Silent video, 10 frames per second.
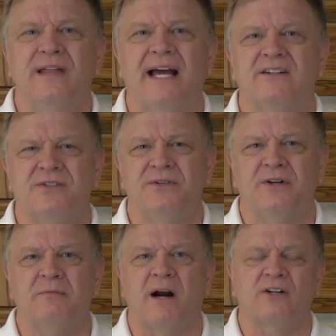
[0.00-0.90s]
that
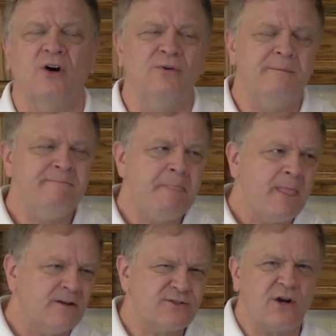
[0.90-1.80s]
2-year mark. Don't
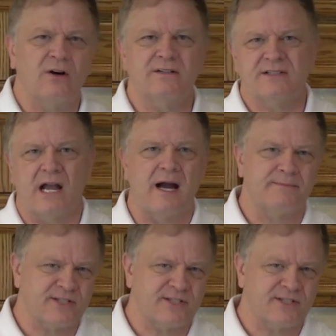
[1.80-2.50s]
start, stop.